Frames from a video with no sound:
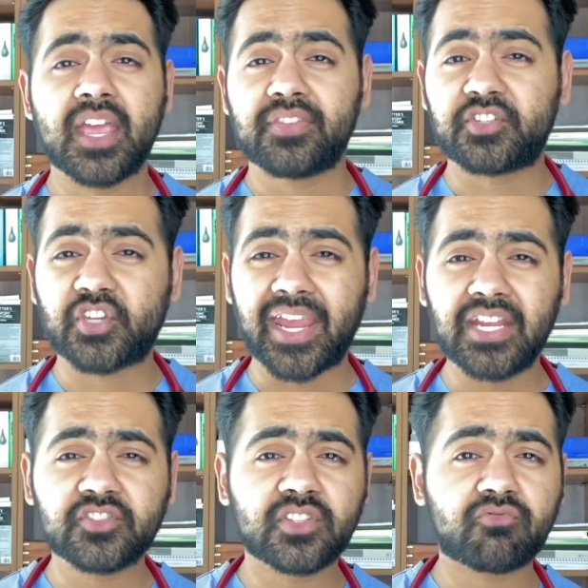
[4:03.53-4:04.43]
the
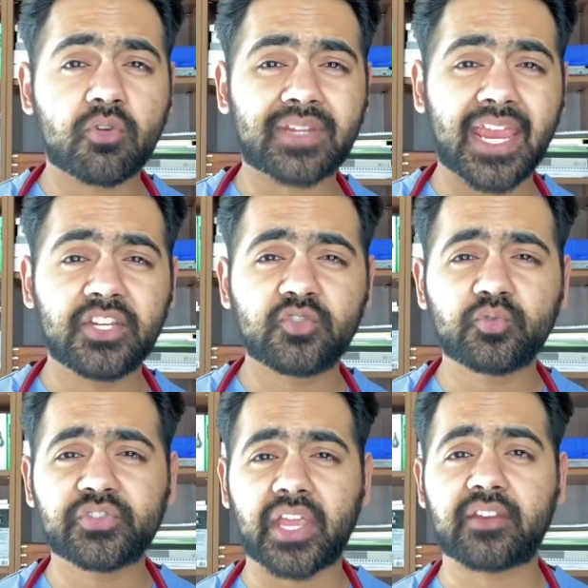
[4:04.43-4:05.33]
change in the rotational
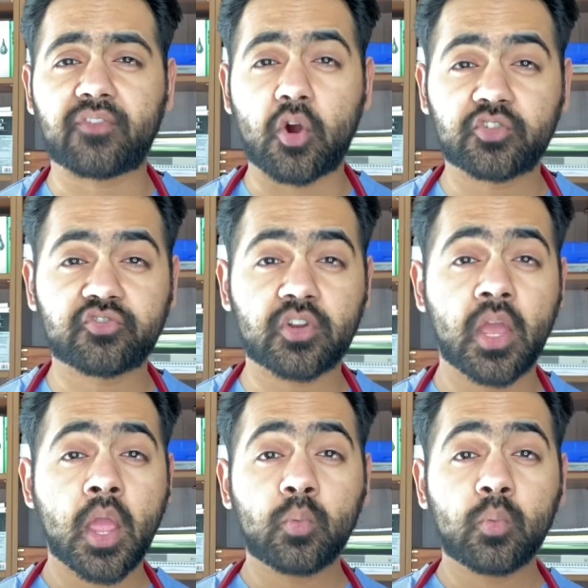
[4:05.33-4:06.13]
state of oxygen